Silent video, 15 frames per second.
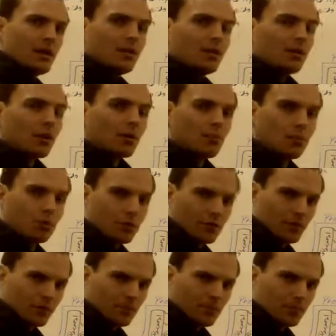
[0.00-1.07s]
There are more
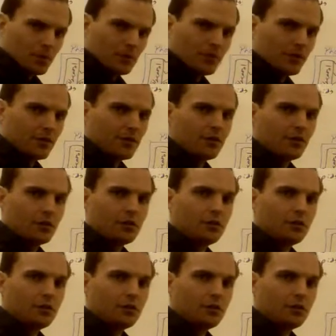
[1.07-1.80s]
of them, but this is a